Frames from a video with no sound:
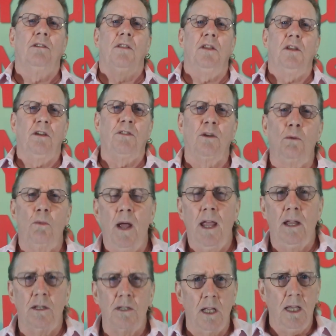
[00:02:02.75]
to the different
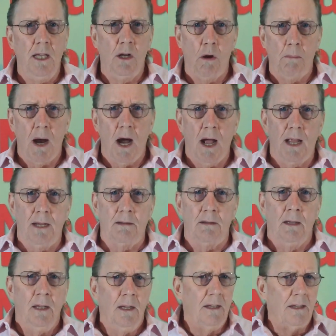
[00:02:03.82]
ways the ego mind
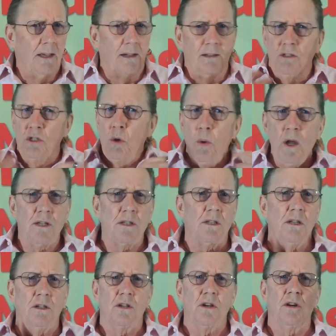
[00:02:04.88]
can twist
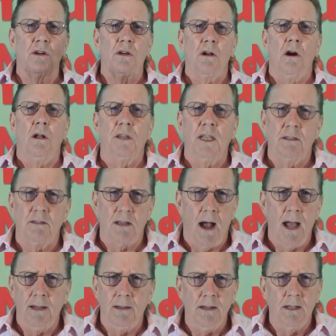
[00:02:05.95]
and turn all these
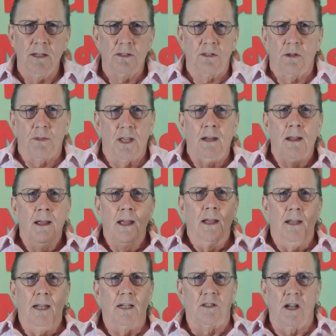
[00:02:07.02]
ideas so that
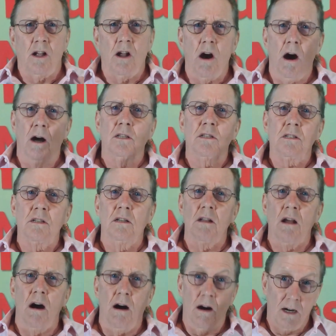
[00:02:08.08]
it's a
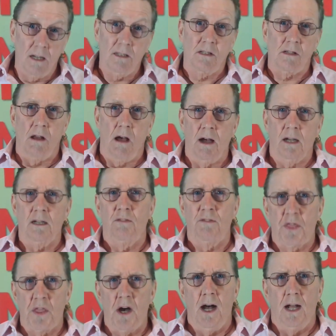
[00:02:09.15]
constant onslaught of
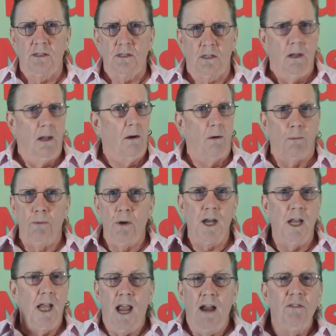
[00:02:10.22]
thoughts
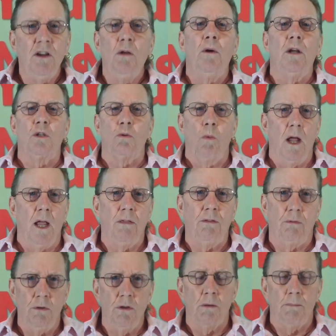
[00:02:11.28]
running every which way
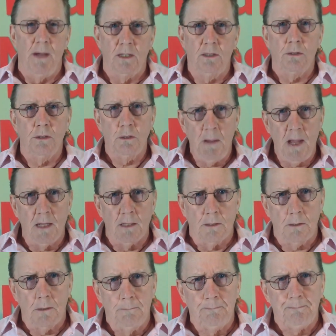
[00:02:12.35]
through your mental space.